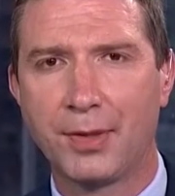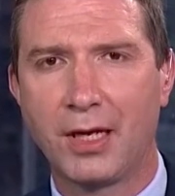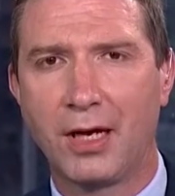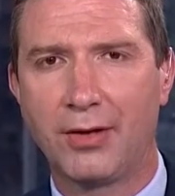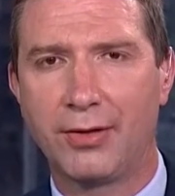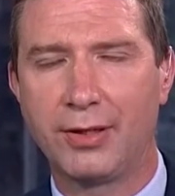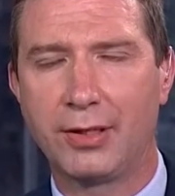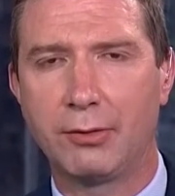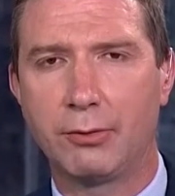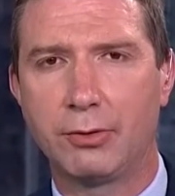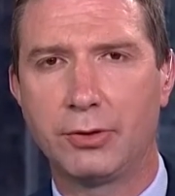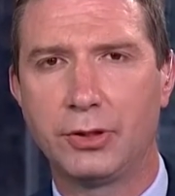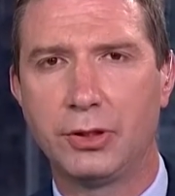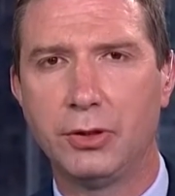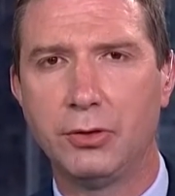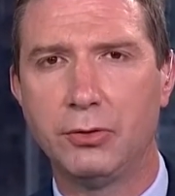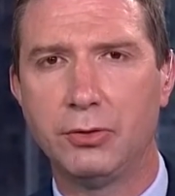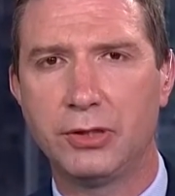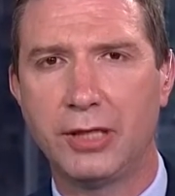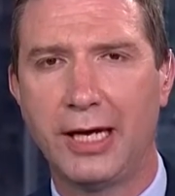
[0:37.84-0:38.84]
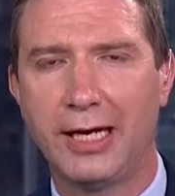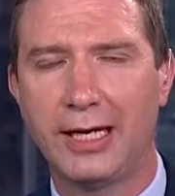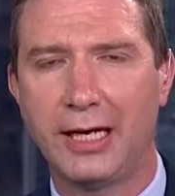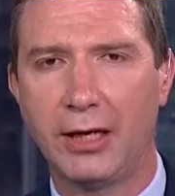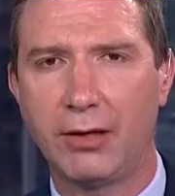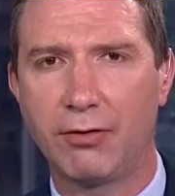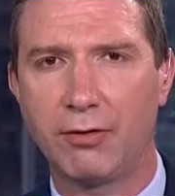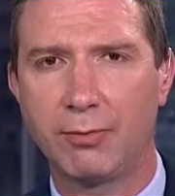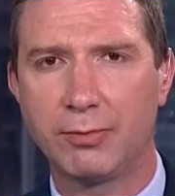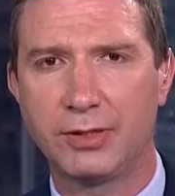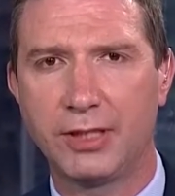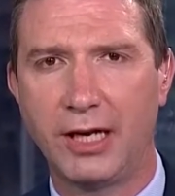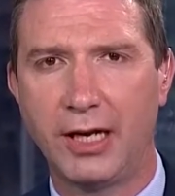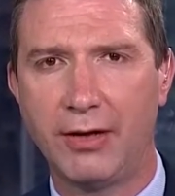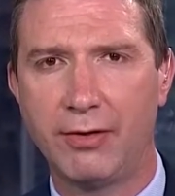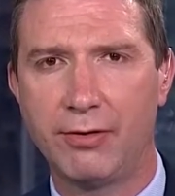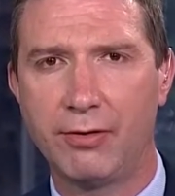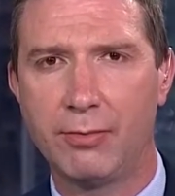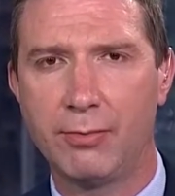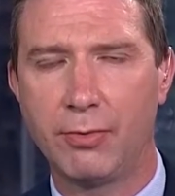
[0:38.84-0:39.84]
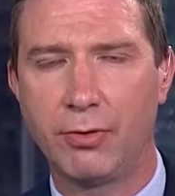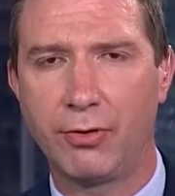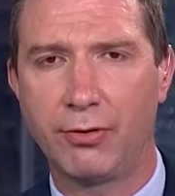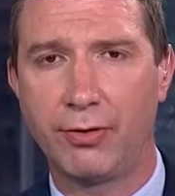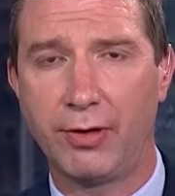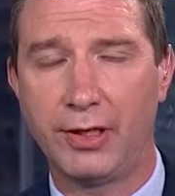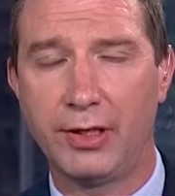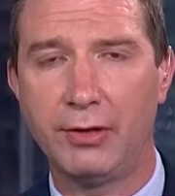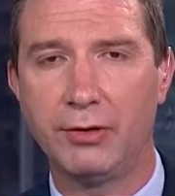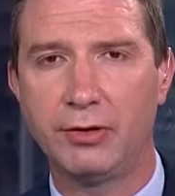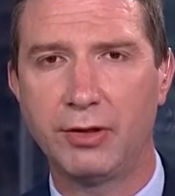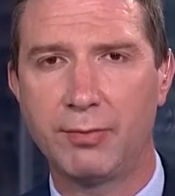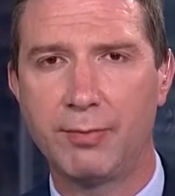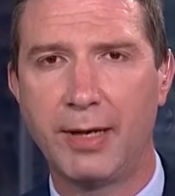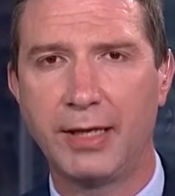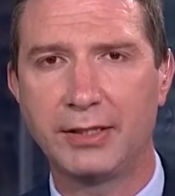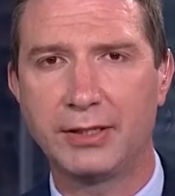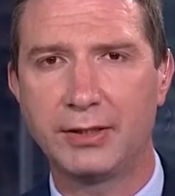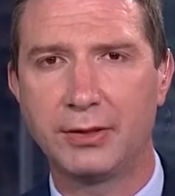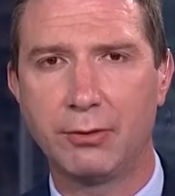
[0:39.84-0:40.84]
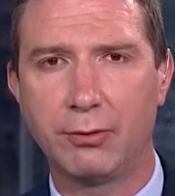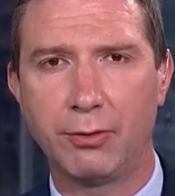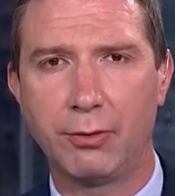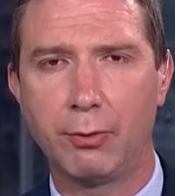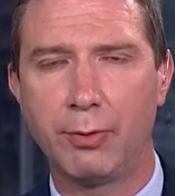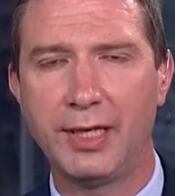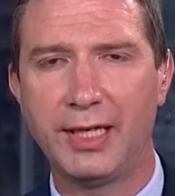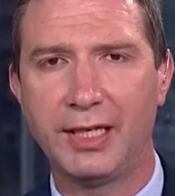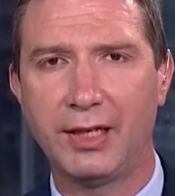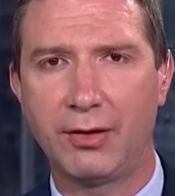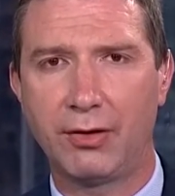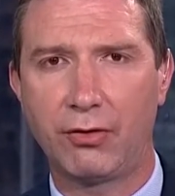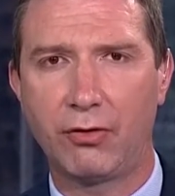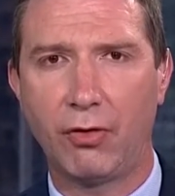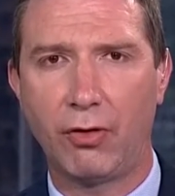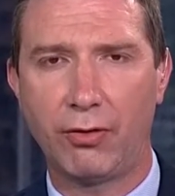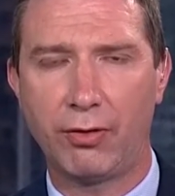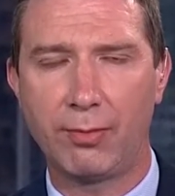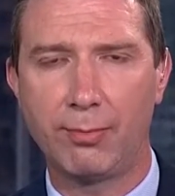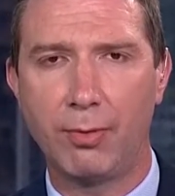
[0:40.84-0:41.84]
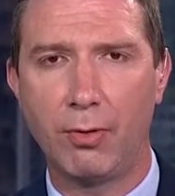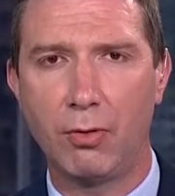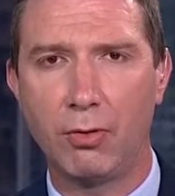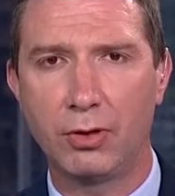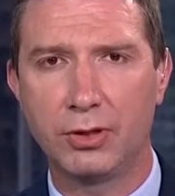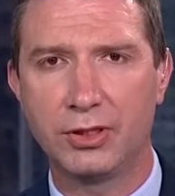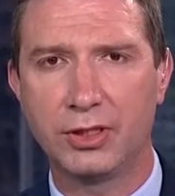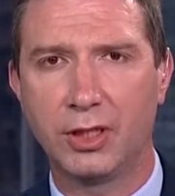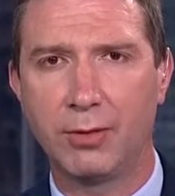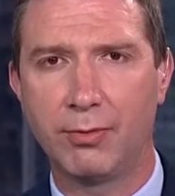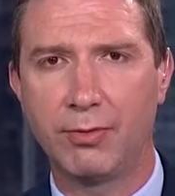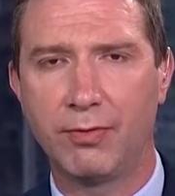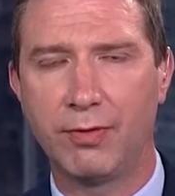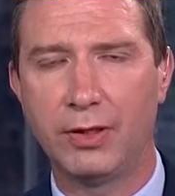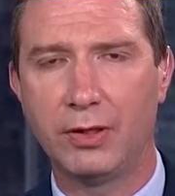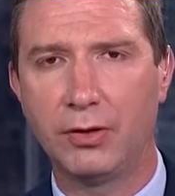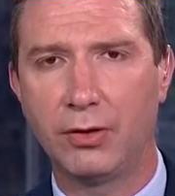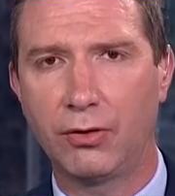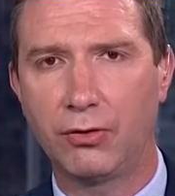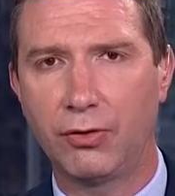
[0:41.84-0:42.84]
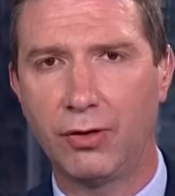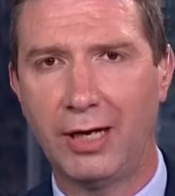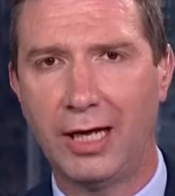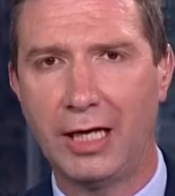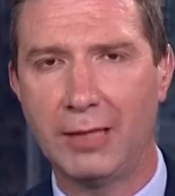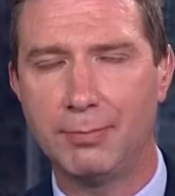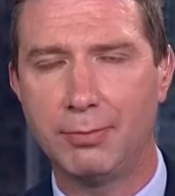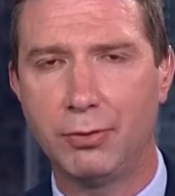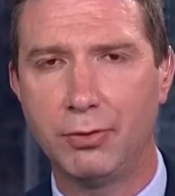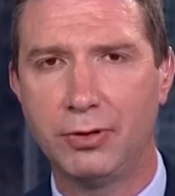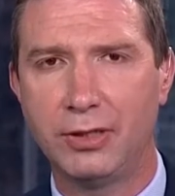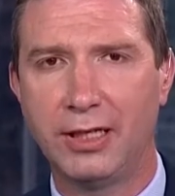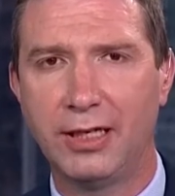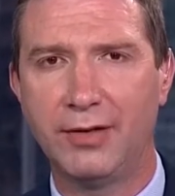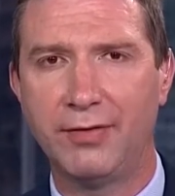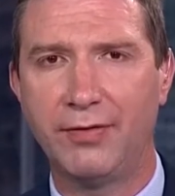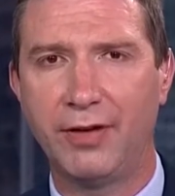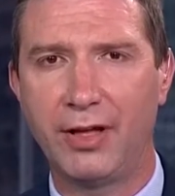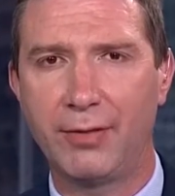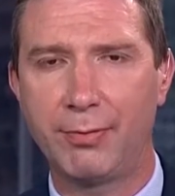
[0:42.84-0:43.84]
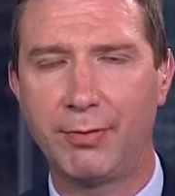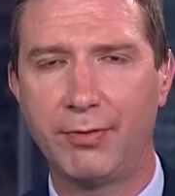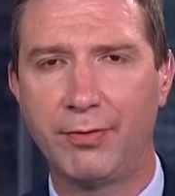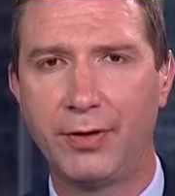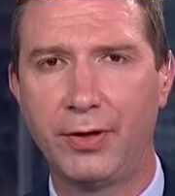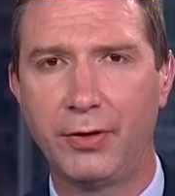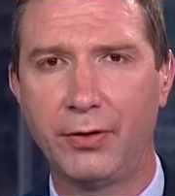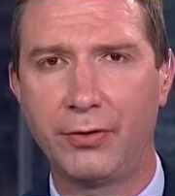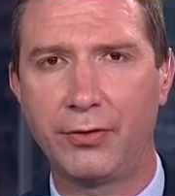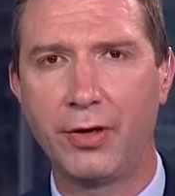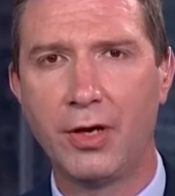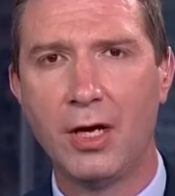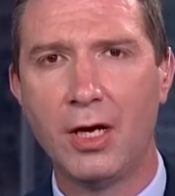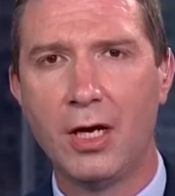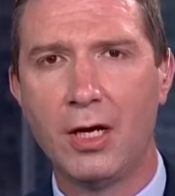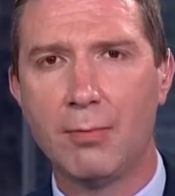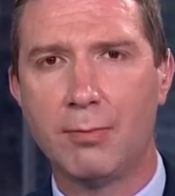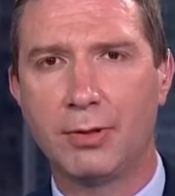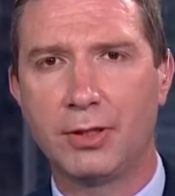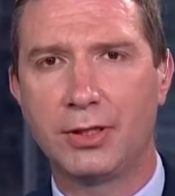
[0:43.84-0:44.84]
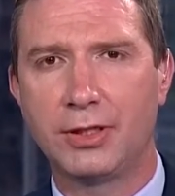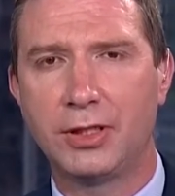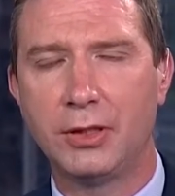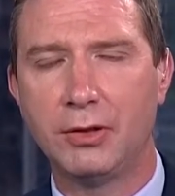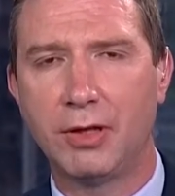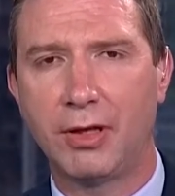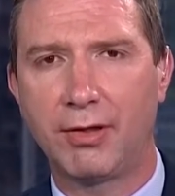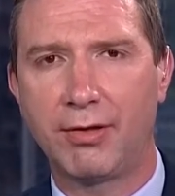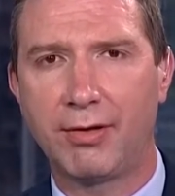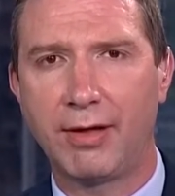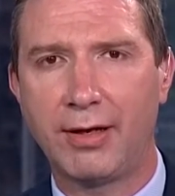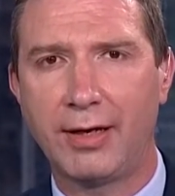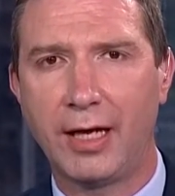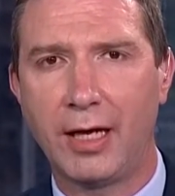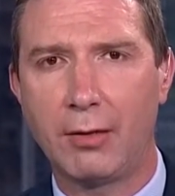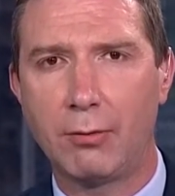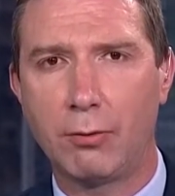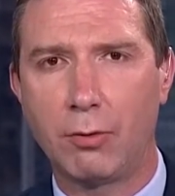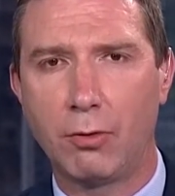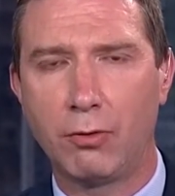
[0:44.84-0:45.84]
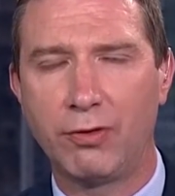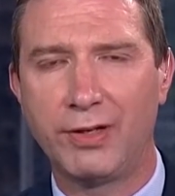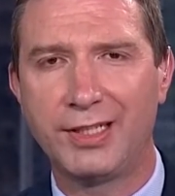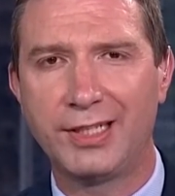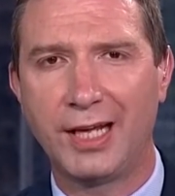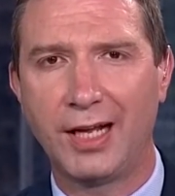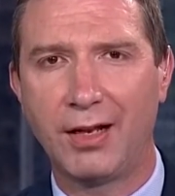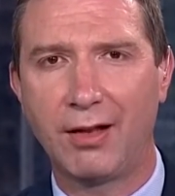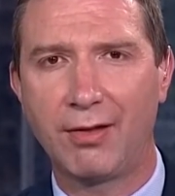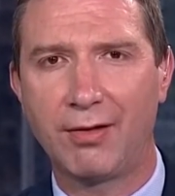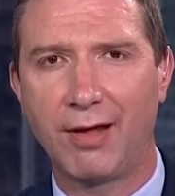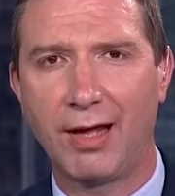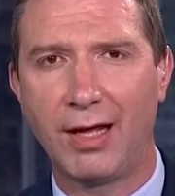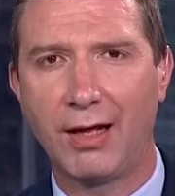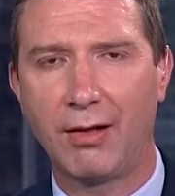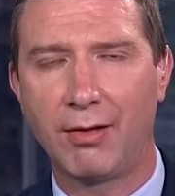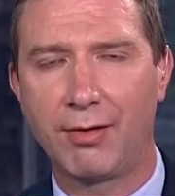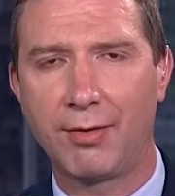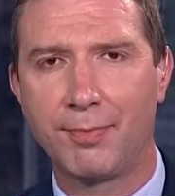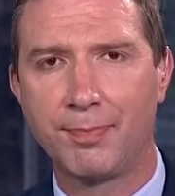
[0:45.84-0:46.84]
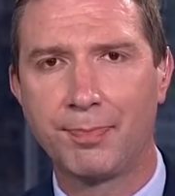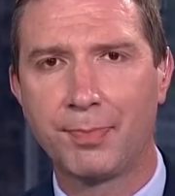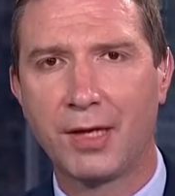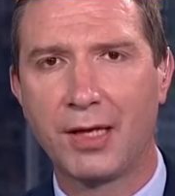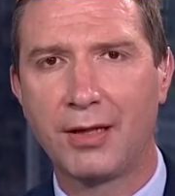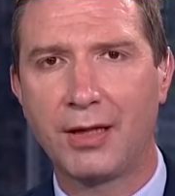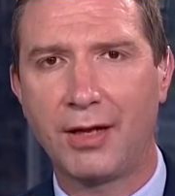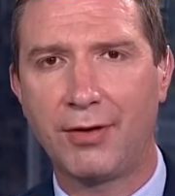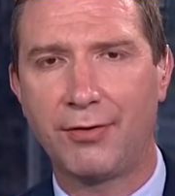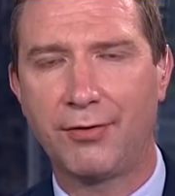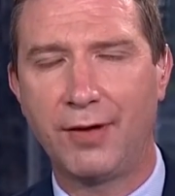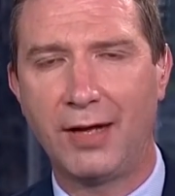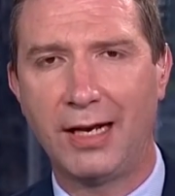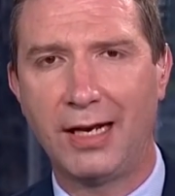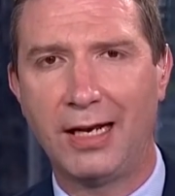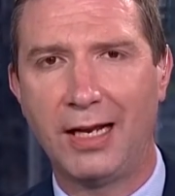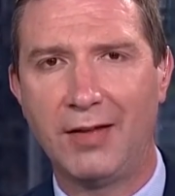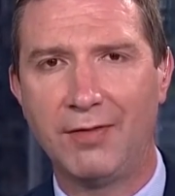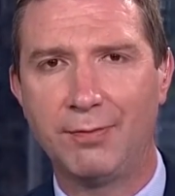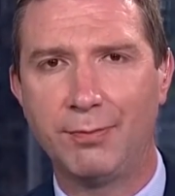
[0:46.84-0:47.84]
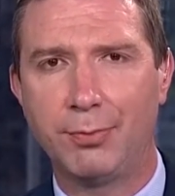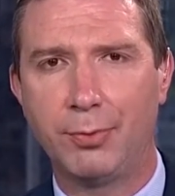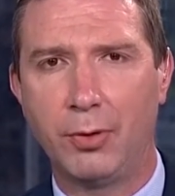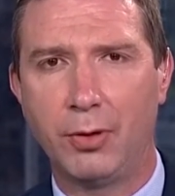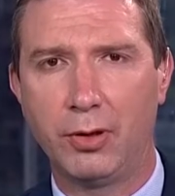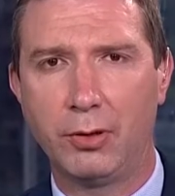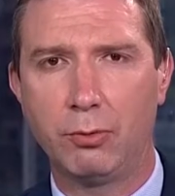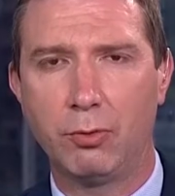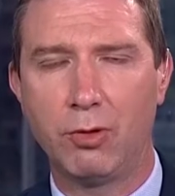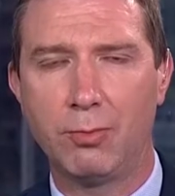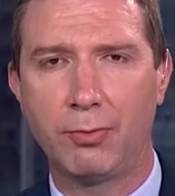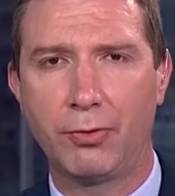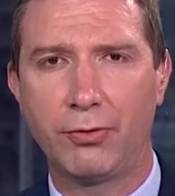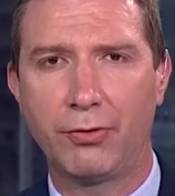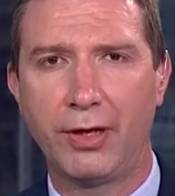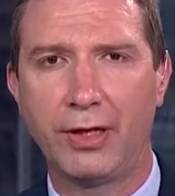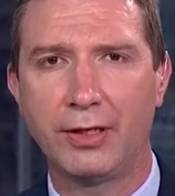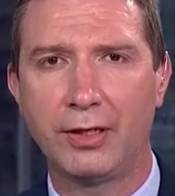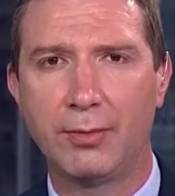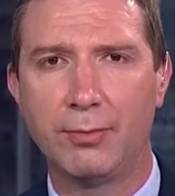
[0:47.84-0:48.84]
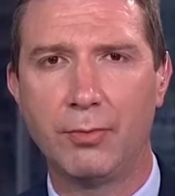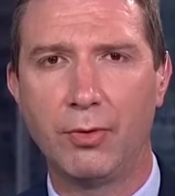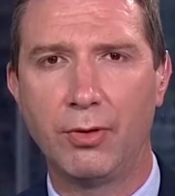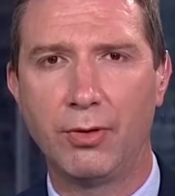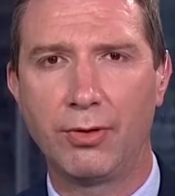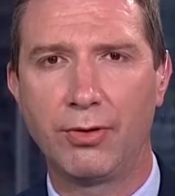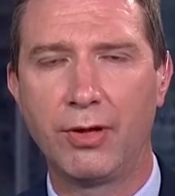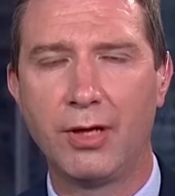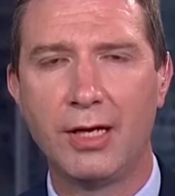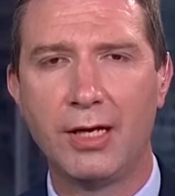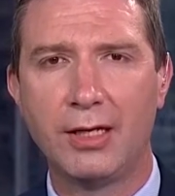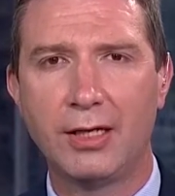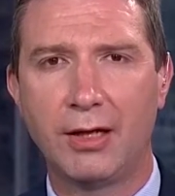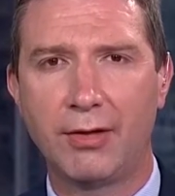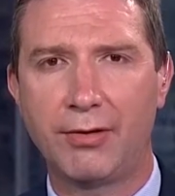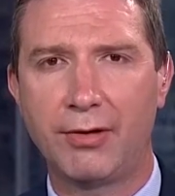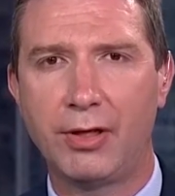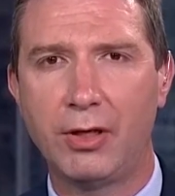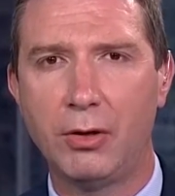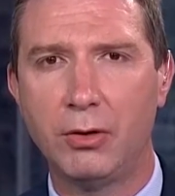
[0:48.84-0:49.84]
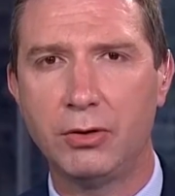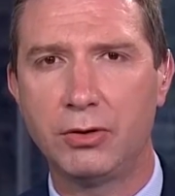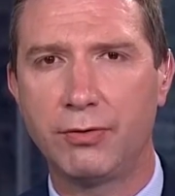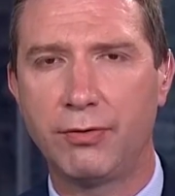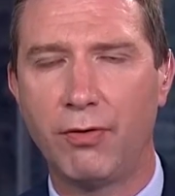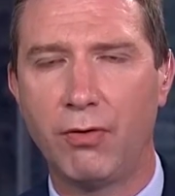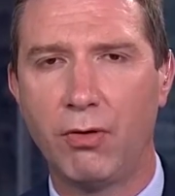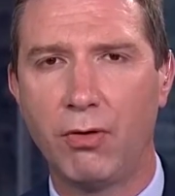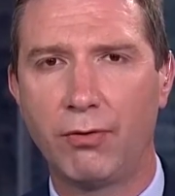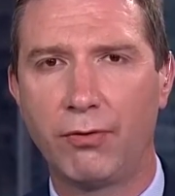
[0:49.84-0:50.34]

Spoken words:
I think there were two takeouts from today's numbers. You just mentioned there was weakness across the board in terms of industrial output and investment figures, but the two that stand out were retail sales. That fell 11.1% on month. That's a huge fall